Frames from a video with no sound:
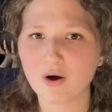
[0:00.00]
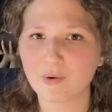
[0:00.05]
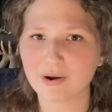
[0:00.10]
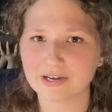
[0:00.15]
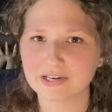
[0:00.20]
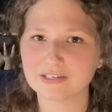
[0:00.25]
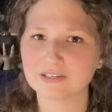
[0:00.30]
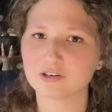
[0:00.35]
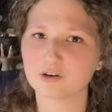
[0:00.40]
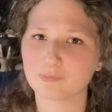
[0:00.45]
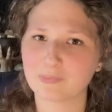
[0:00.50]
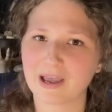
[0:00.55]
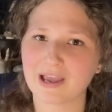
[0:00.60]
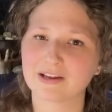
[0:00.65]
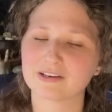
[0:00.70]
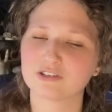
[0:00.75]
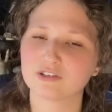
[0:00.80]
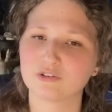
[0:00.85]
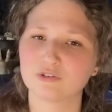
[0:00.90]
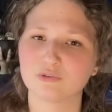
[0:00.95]
I need to go
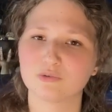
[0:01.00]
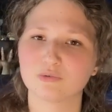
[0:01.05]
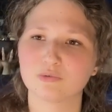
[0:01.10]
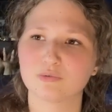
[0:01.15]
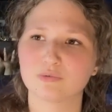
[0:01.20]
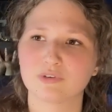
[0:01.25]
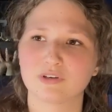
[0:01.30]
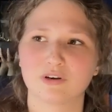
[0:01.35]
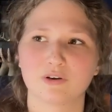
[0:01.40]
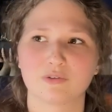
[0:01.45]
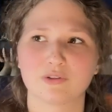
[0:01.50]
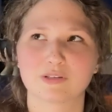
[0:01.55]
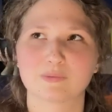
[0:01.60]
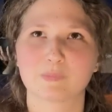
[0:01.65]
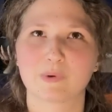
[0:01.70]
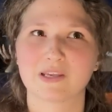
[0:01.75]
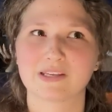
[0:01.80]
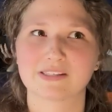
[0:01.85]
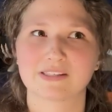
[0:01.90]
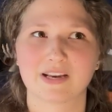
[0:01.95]
back to, you know, this
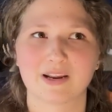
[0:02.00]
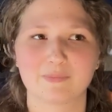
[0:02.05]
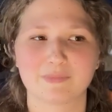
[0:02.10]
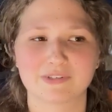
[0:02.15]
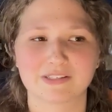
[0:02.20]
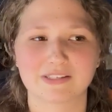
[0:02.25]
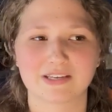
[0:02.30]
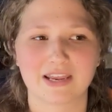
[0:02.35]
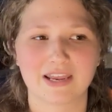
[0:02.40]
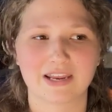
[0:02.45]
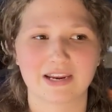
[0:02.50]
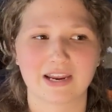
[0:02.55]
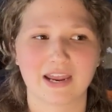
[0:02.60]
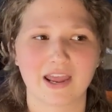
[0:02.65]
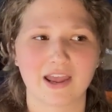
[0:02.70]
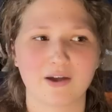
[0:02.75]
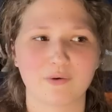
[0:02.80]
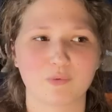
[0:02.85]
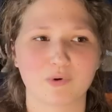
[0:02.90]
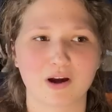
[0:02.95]
place that I've been staying
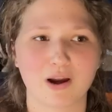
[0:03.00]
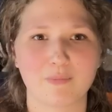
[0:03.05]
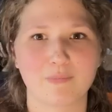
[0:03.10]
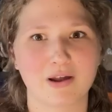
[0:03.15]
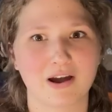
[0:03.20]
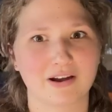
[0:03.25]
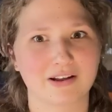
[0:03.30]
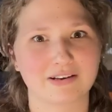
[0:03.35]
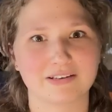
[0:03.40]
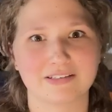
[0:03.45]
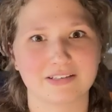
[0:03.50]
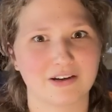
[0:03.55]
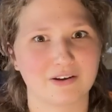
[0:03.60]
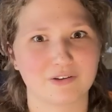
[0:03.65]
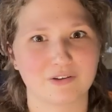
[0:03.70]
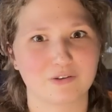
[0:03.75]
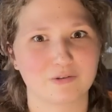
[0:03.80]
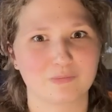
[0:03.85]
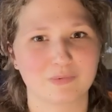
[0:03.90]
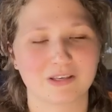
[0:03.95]
at where I'm not going to tell
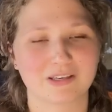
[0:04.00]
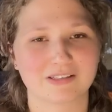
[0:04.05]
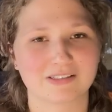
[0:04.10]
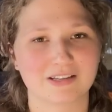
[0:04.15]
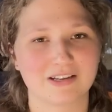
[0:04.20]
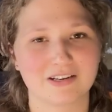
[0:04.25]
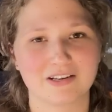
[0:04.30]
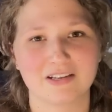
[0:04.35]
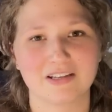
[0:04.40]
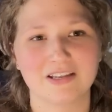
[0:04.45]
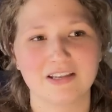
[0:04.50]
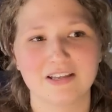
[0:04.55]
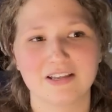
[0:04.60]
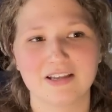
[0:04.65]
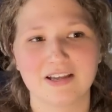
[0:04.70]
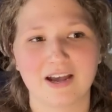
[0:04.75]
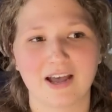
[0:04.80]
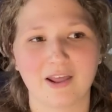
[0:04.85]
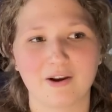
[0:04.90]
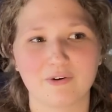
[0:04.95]
you because I,
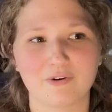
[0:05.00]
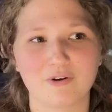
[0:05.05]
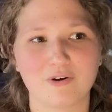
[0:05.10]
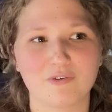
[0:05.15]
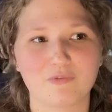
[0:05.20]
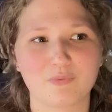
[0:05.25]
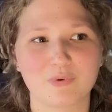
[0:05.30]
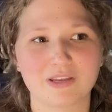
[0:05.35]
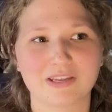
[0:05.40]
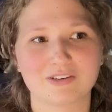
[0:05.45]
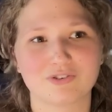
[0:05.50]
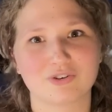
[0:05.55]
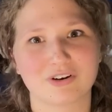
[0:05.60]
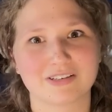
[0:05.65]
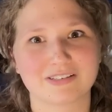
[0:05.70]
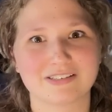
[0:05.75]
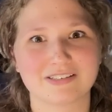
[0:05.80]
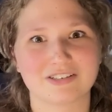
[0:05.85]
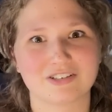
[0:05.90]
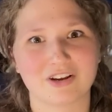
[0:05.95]
I don't know if we can
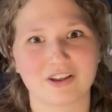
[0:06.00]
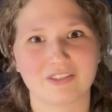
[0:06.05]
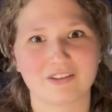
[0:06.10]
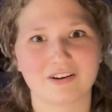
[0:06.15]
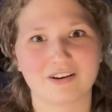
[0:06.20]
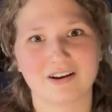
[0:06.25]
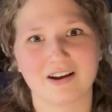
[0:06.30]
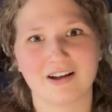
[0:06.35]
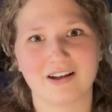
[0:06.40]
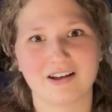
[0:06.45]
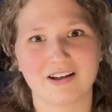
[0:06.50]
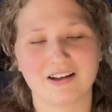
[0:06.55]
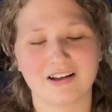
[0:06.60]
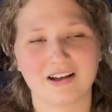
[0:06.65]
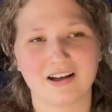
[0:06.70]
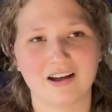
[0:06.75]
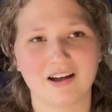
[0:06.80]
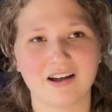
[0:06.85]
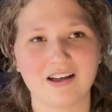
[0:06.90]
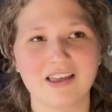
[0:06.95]
trust each other, ha ha
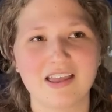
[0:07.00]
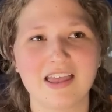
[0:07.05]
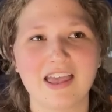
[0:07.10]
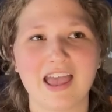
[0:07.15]
ha.